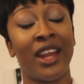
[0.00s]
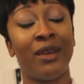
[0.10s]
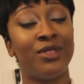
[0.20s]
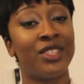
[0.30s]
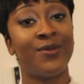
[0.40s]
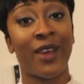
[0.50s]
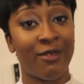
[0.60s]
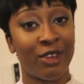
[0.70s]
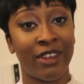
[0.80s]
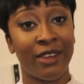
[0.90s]
And I'm just
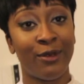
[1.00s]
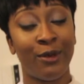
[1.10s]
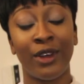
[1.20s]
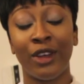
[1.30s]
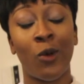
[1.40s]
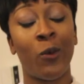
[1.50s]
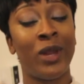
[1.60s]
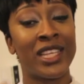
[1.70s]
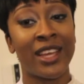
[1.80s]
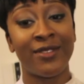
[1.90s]
forever grateful, and God will
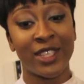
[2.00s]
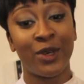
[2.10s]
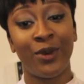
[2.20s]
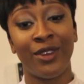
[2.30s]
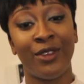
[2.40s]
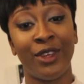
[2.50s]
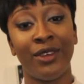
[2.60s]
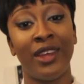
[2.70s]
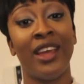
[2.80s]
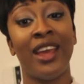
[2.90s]
bless every single one of
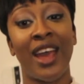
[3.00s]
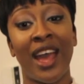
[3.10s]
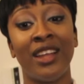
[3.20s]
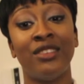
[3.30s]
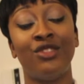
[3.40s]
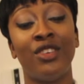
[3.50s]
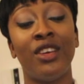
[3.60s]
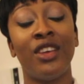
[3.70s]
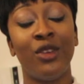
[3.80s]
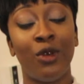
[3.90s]
you, and
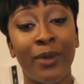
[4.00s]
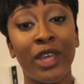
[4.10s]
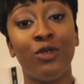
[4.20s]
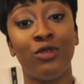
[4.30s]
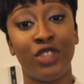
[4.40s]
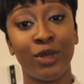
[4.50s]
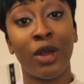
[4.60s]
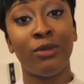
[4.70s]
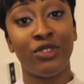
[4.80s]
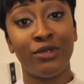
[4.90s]
he'll make your dream
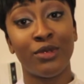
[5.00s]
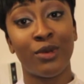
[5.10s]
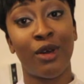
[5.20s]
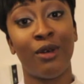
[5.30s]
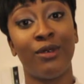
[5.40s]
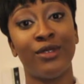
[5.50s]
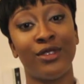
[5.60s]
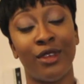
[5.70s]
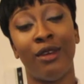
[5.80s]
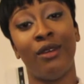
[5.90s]
come true as well.
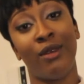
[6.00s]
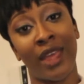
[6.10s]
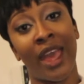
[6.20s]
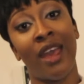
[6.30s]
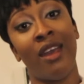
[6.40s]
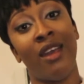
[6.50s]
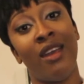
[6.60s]
So yeah.